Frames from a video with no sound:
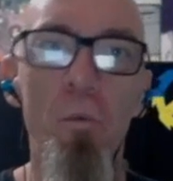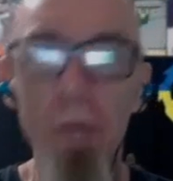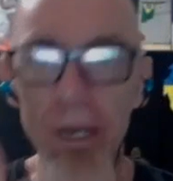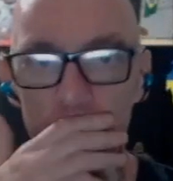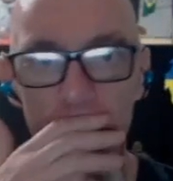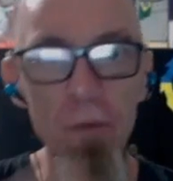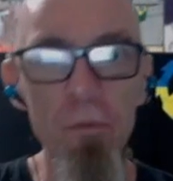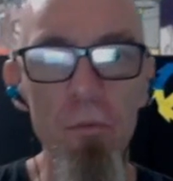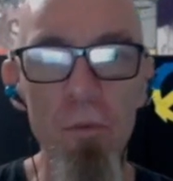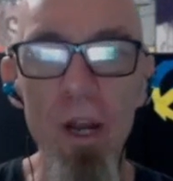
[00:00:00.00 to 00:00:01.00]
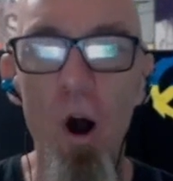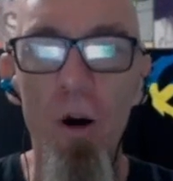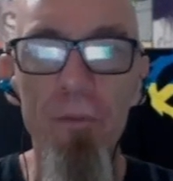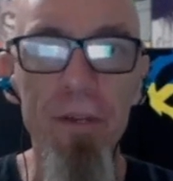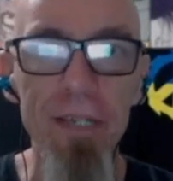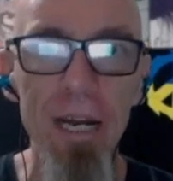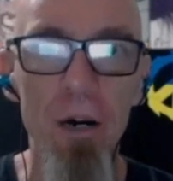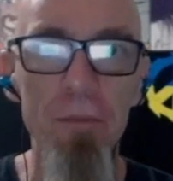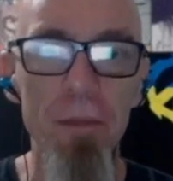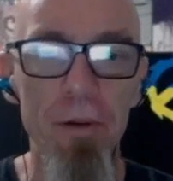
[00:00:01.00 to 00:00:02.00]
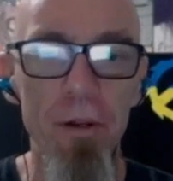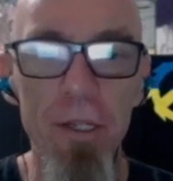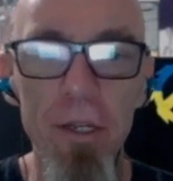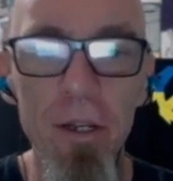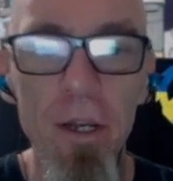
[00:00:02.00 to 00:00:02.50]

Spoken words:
we offer to help the person,